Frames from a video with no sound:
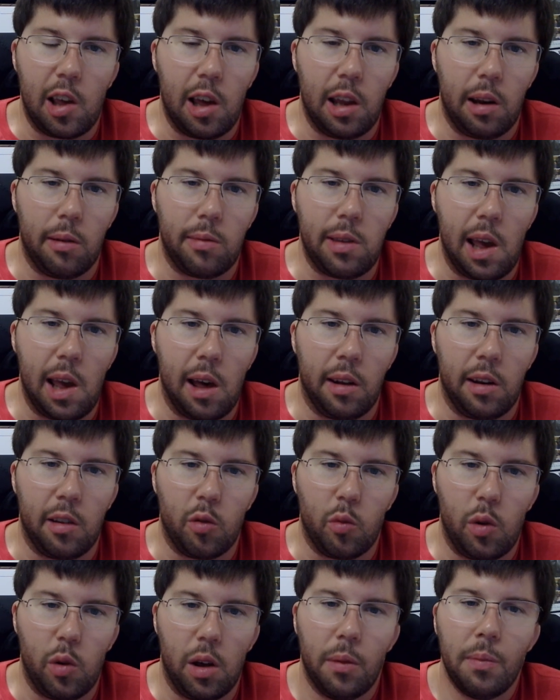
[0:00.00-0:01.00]
ton of
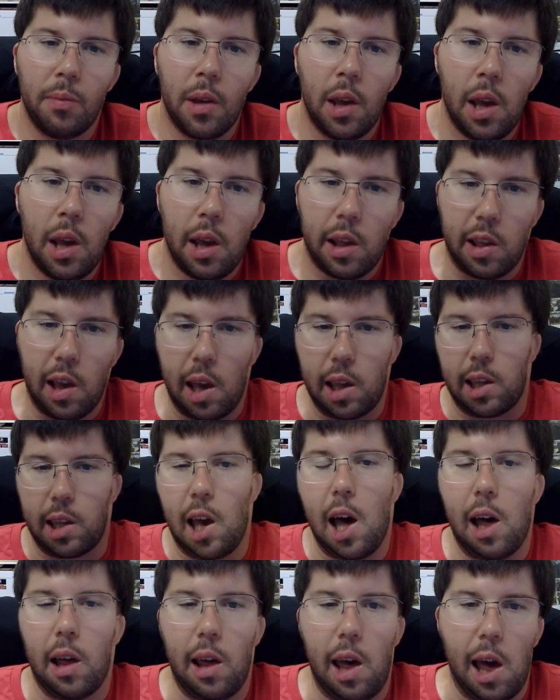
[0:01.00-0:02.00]
talent as well.
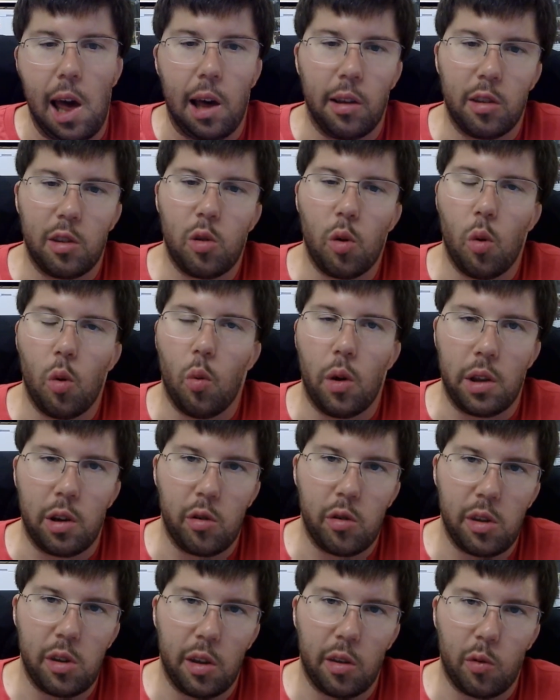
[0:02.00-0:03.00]
Signed Kyle Allen to a
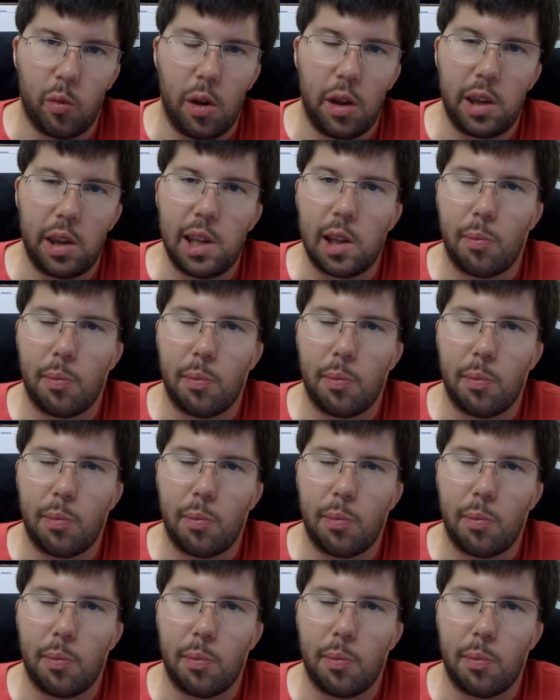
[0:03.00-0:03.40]
one-year deal as well.